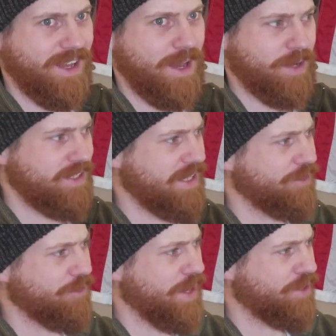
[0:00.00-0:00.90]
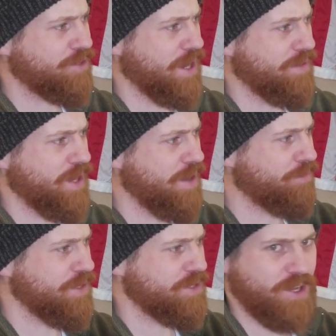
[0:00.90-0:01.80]
I'm going to download Microsoft
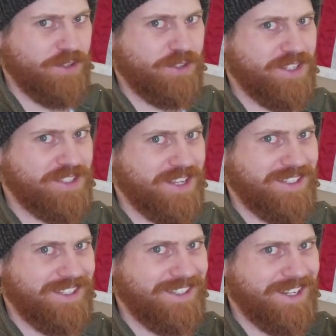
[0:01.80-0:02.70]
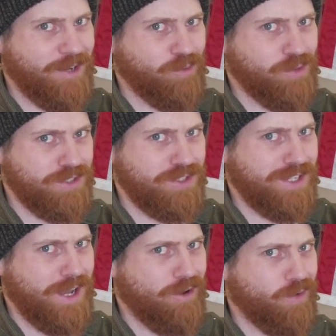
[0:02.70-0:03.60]
Office, all the things I need, and we'll
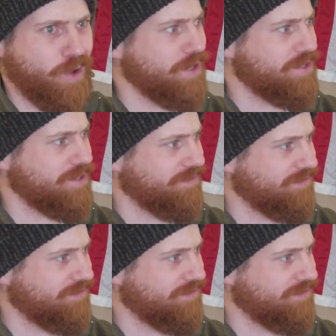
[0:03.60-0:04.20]
see how it works.